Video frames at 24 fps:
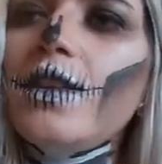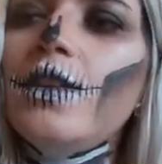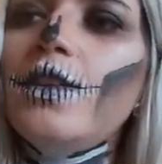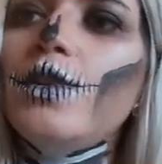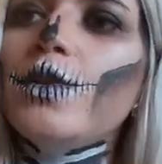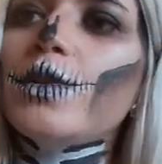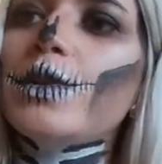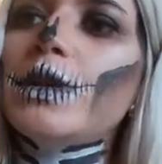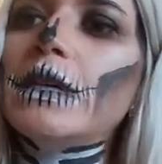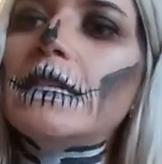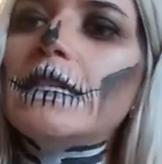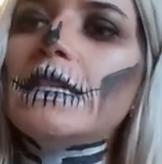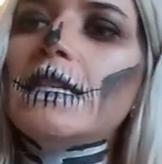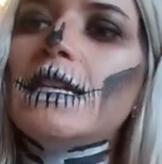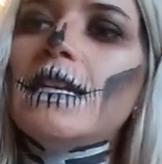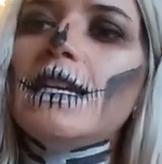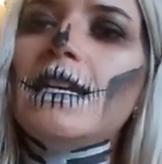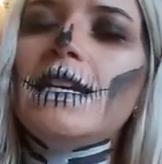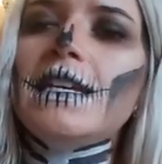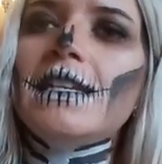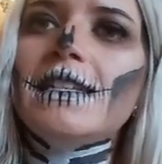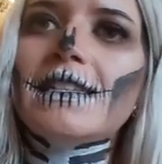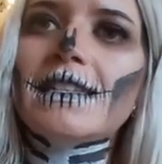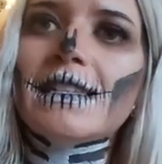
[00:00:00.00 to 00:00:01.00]
You're going to
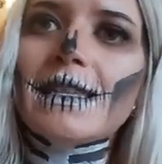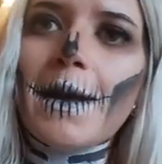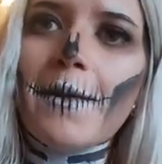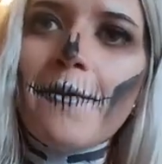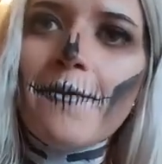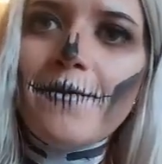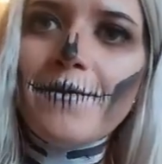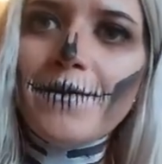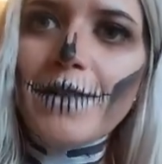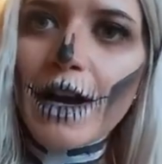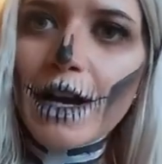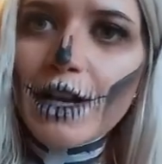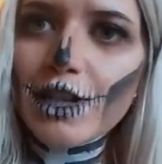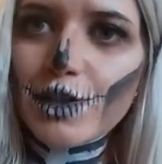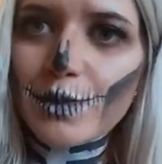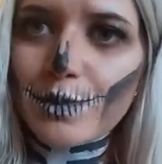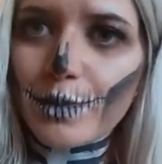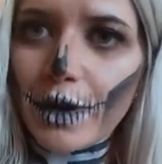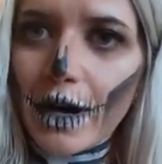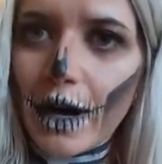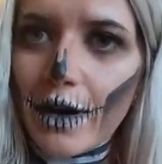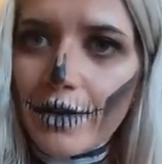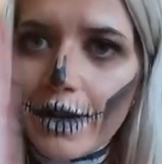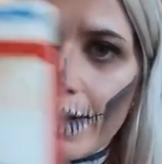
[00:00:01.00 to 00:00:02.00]
need some fudge
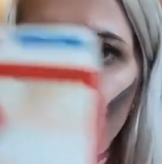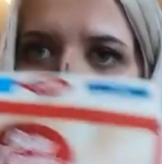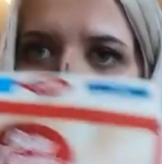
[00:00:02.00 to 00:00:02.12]
brownie